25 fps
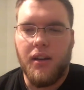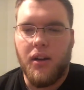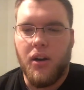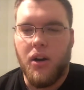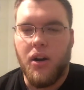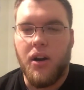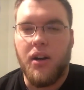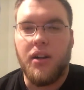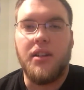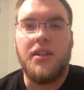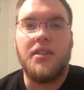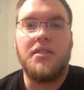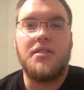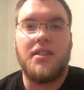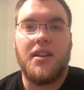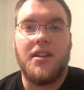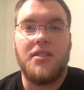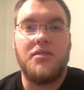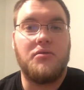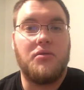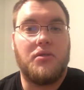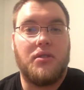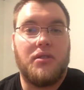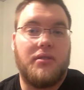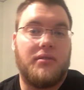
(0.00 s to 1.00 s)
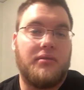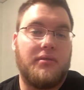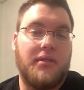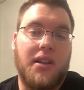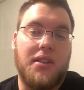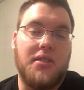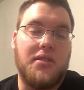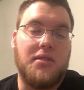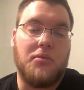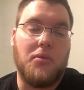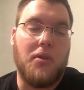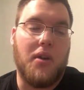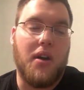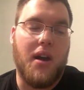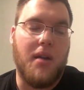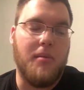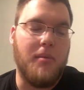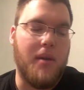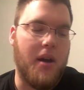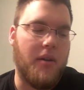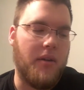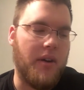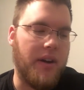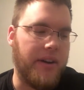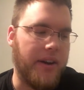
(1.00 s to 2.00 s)
Or at least that's where I'm
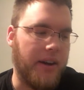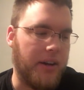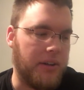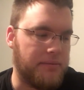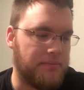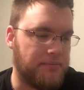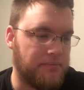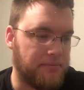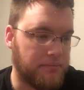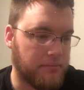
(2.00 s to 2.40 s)
at right now.